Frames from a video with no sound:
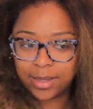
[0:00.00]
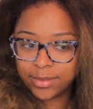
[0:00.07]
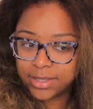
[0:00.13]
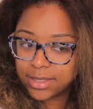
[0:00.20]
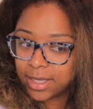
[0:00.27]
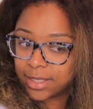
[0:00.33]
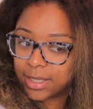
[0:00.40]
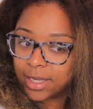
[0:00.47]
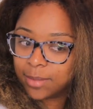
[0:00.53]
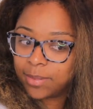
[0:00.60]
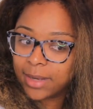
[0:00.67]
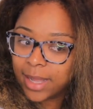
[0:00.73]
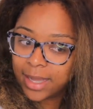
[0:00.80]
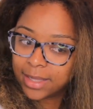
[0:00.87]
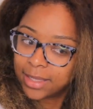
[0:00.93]
I'm just gonna
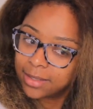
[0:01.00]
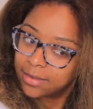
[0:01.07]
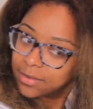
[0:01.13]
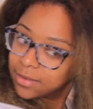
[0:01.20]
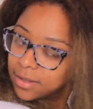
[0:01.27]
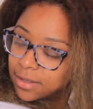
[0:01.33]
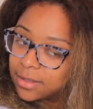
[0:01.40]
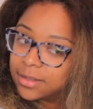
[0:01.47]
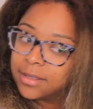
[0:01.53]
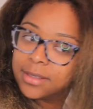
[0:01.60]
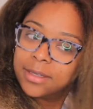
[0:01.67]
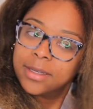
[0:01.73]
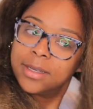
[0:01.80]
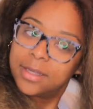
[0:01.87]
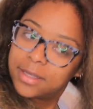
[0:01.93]
apply this
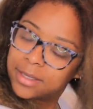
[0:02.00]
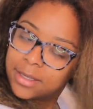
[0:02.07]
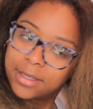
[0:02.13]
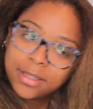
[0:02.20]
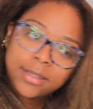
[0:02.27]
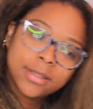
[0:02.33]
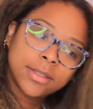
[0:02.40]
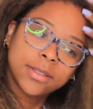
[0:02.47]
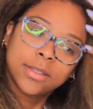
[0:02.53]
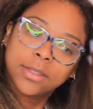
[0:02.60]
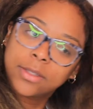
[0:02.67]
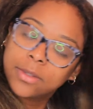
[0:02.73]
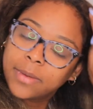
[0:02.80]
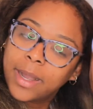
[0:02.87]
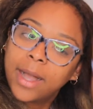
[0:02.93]

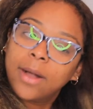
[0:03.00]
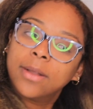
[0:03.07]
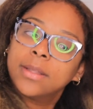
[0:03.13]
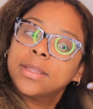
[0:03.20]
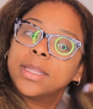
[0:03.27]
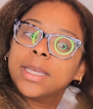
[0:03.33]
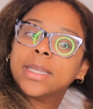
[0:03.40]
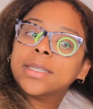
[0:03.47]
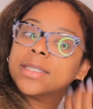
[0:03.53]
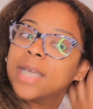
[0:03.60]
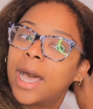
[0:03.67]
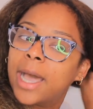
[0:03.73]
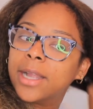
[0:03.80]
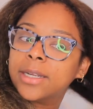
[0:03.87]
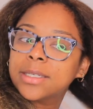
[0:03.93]
throughout the
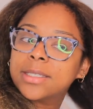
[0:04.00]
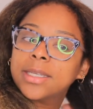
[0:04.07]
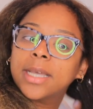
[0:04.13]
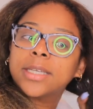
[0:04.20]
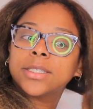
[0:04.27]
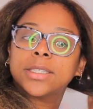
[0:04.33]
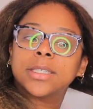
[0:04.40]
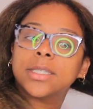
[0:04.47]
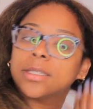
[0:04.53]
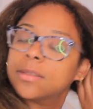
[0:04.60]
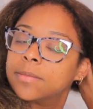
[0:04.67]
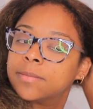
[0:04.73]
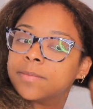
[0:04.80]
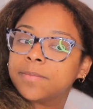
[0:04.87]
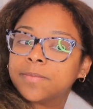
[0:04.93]
entire section.
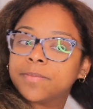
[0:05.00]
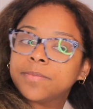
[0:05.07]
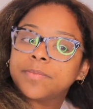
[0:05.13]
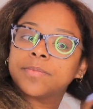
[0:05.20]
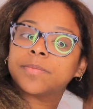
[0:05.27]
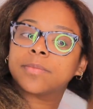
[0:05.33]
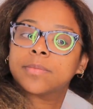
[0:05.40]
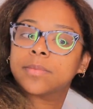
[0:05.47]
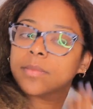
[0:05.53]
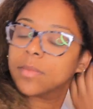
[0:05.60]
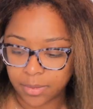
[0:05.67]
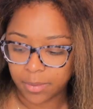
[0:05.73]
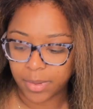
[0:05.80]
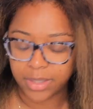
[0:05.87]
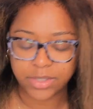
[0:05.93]

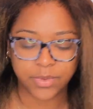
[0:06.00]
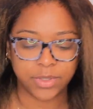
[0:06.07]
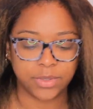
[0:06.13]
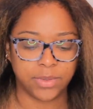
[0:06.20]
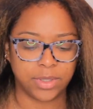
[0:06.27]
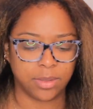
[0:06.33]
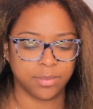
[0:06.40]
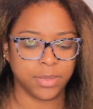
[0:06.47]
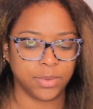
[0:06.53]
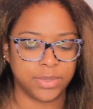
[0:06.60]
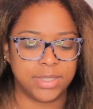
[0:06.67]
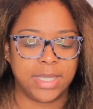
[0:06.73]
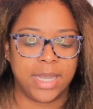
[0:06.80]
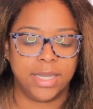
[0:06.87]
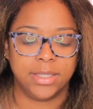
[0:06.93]
Might as well do it on both
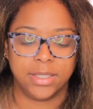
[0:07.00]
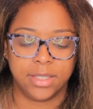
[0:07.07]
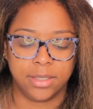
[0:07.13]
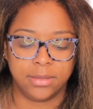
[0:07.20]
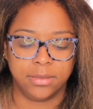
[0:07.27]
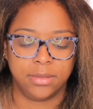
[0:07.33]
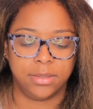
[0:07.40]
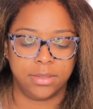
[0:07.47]
sides, huh?